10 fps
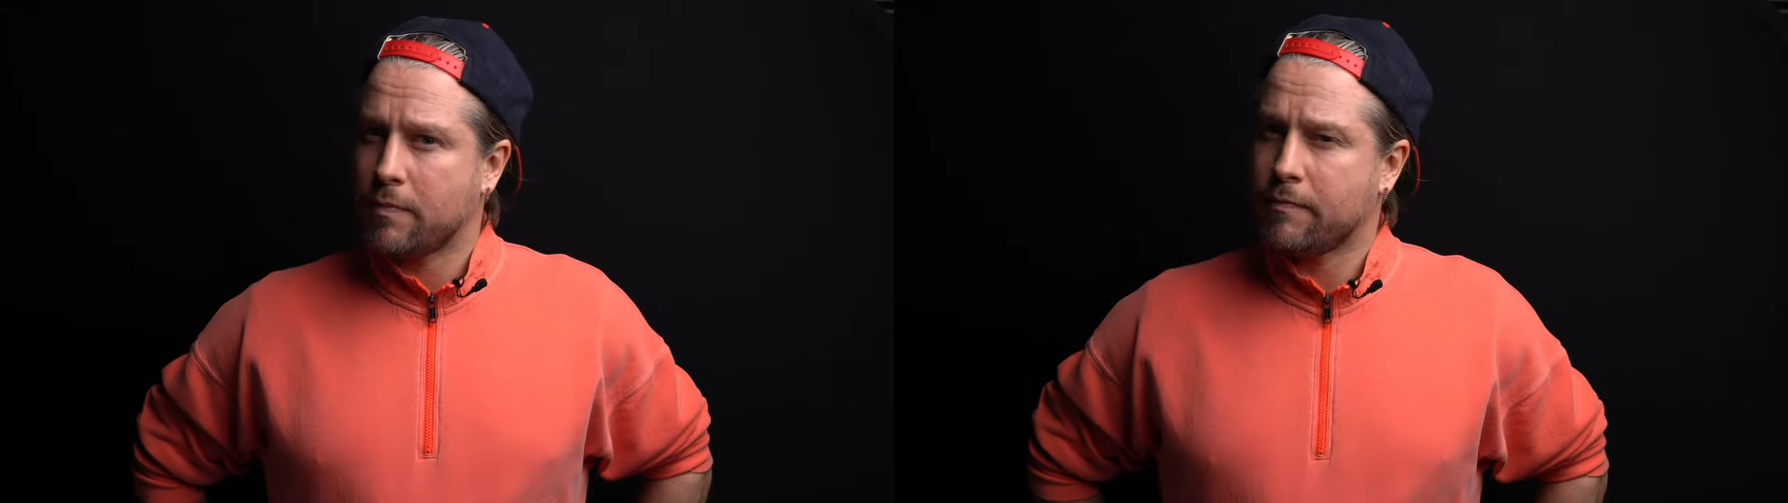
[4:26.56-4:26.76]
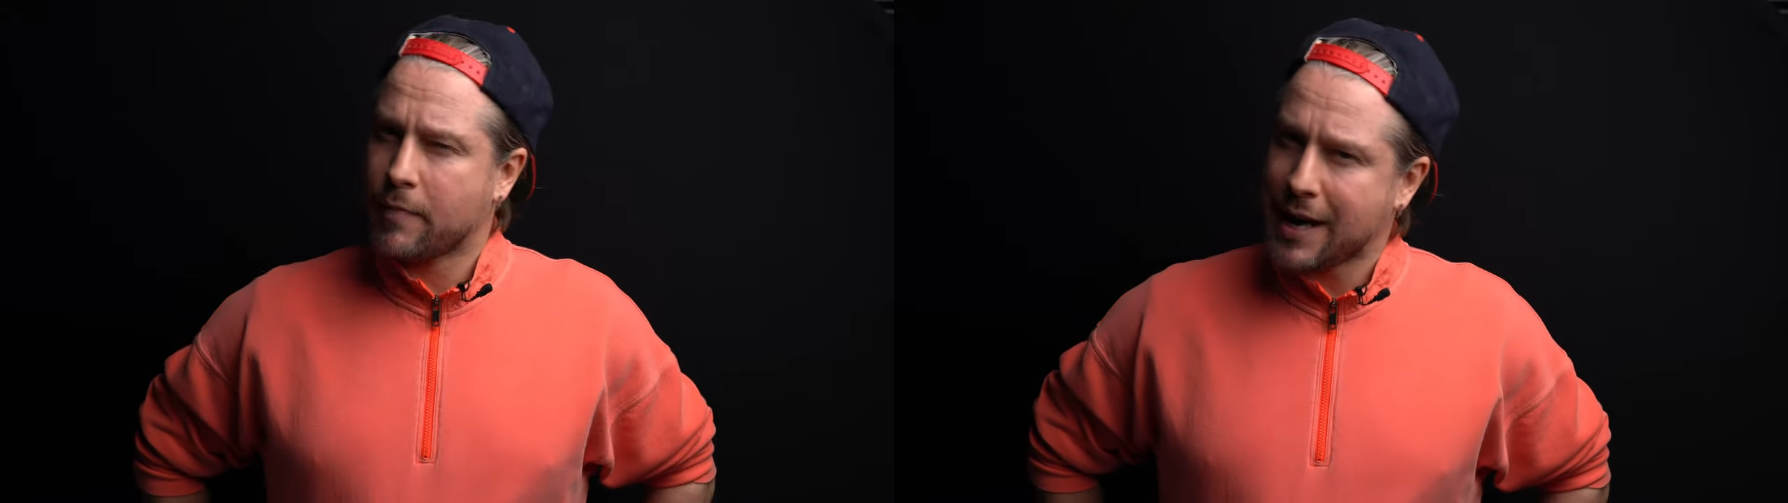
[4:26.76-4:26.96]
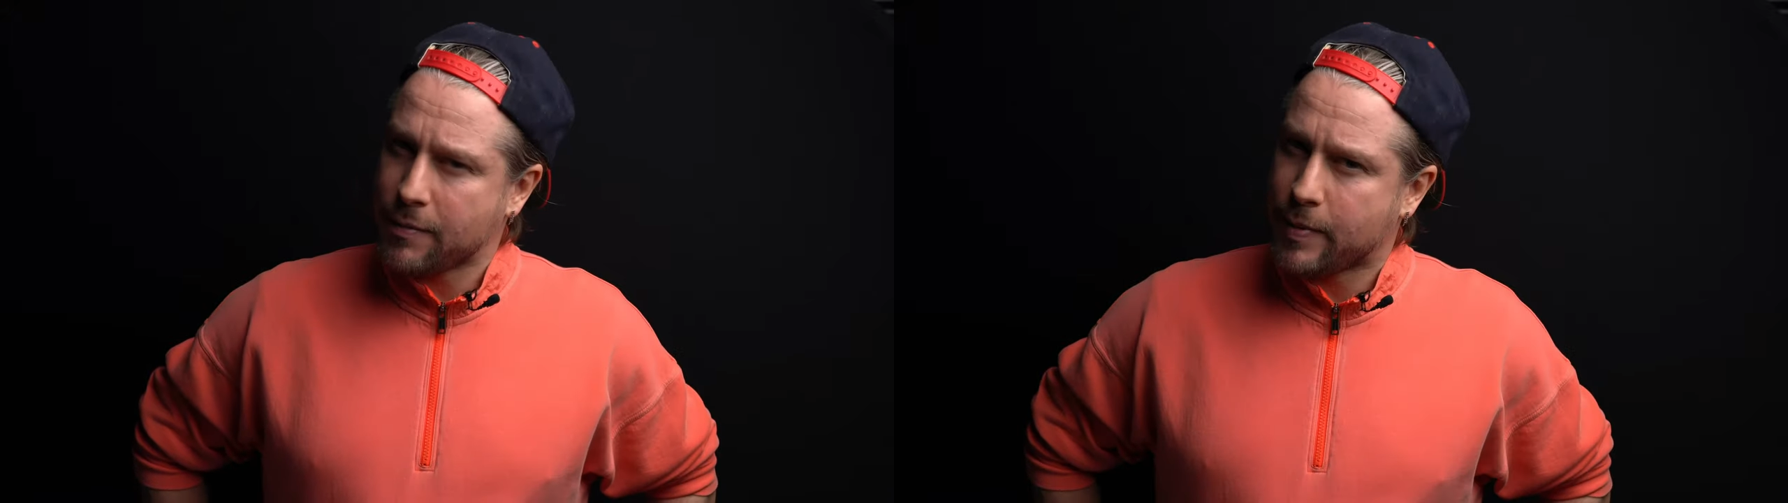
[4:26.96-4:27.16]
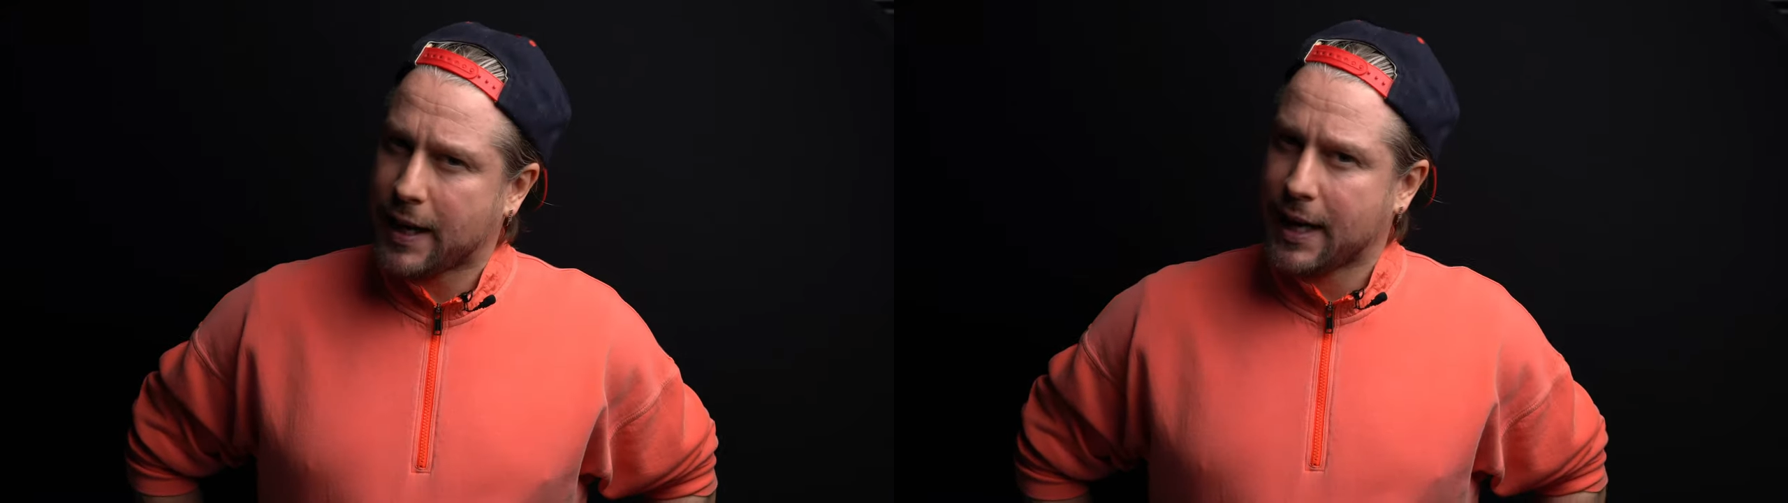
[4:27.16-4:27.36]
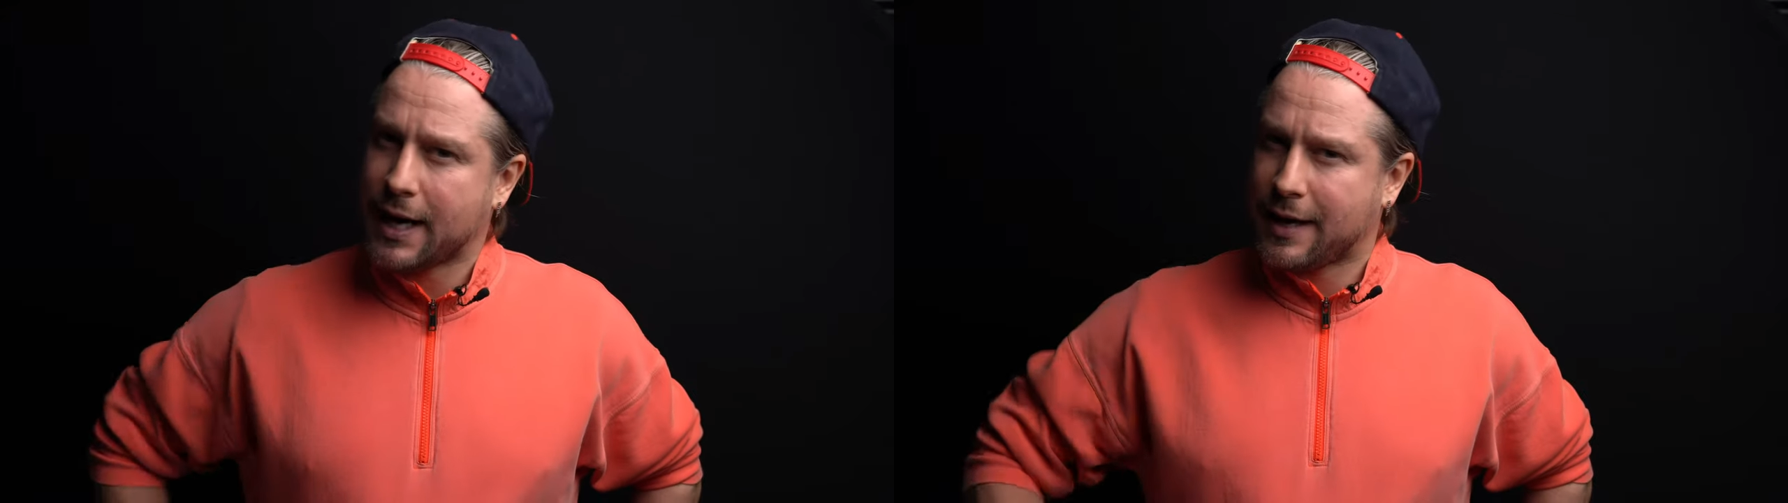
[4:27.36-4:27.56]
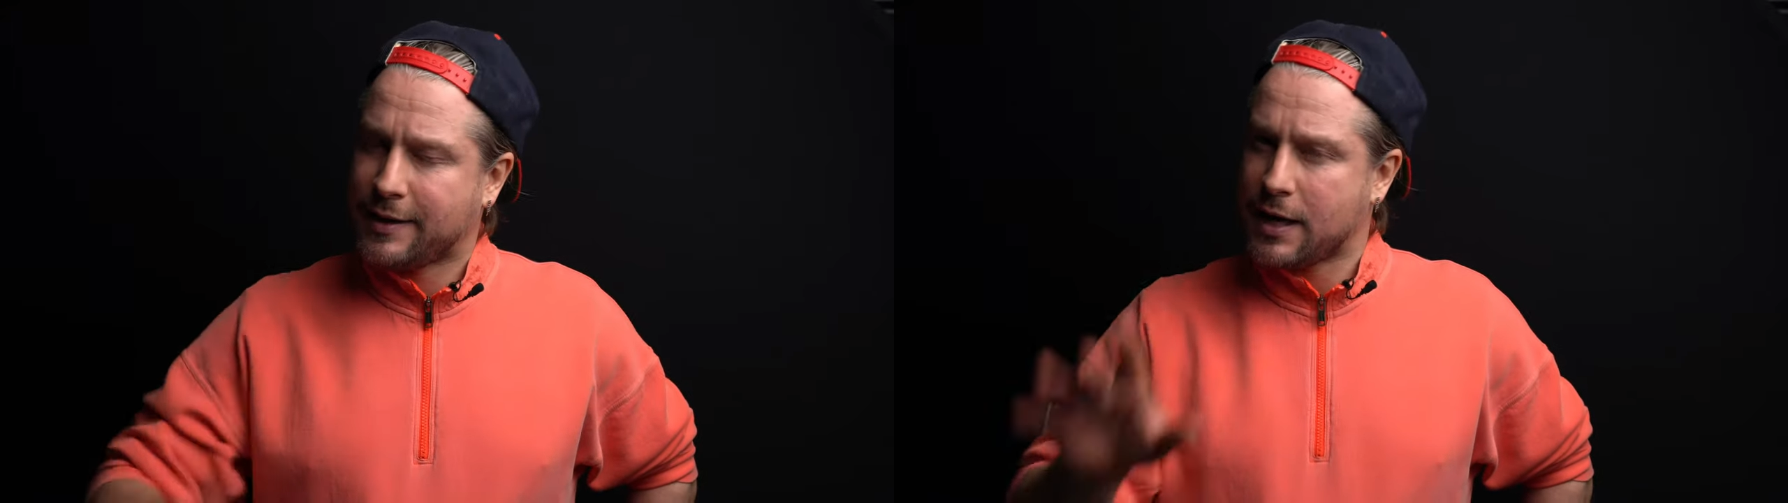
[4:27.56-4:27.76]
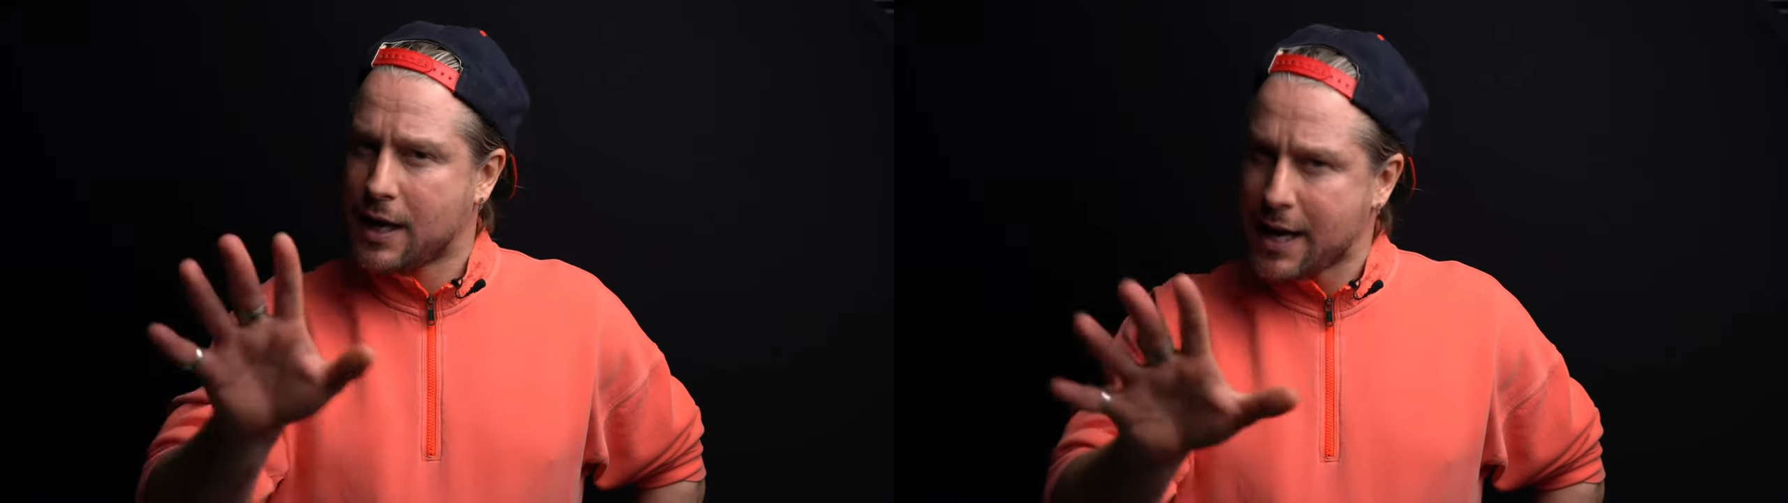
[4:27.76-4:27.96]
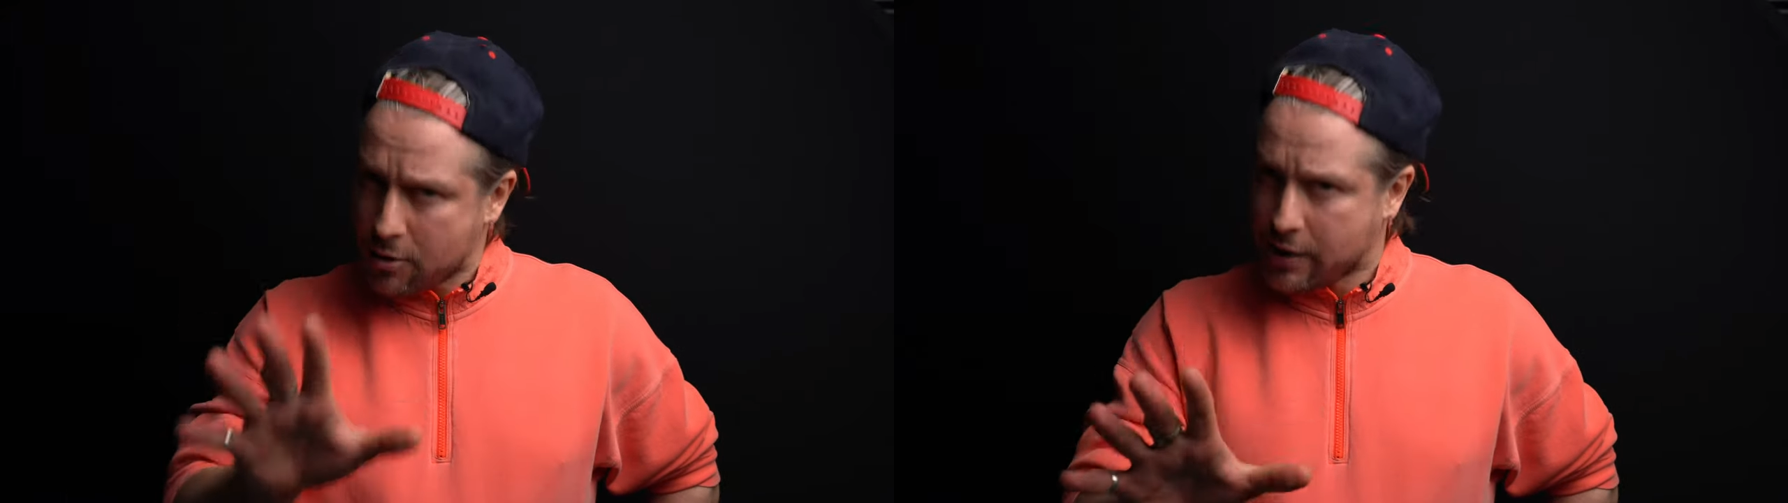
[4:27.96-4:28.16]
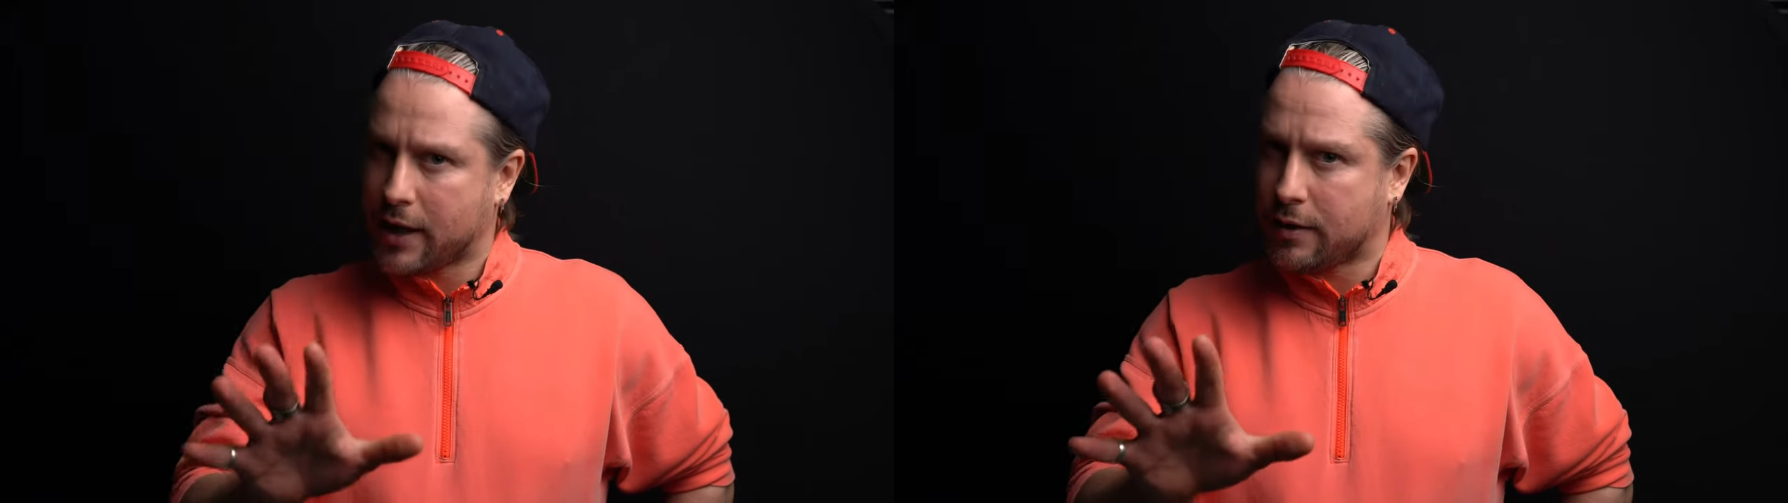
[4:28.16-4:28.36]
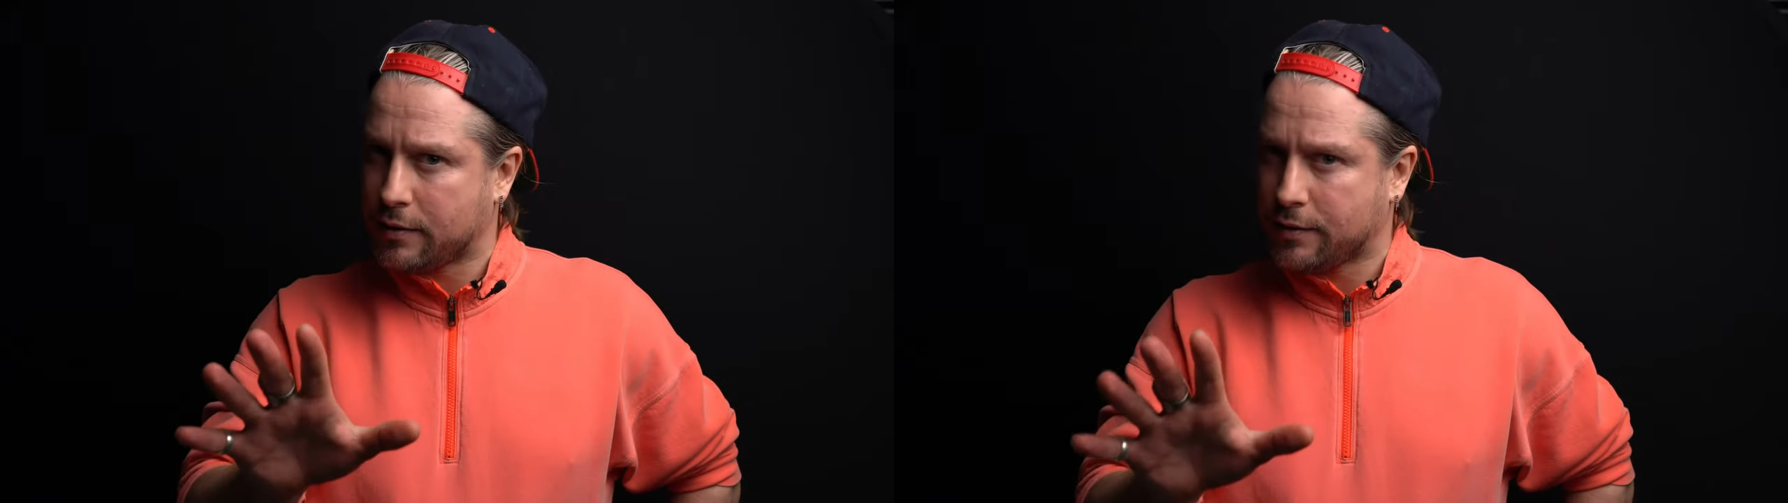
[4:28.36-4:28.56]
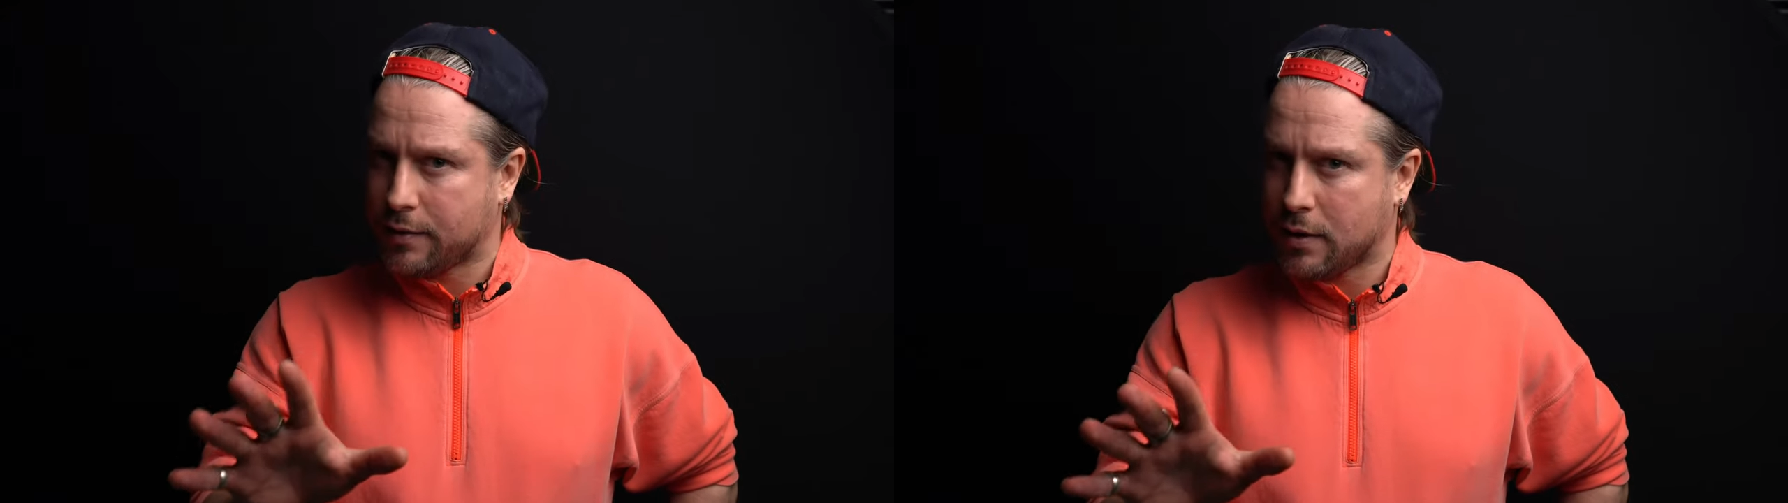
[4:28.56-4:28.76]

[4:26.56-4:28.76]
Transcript: Maybe. A deliriant?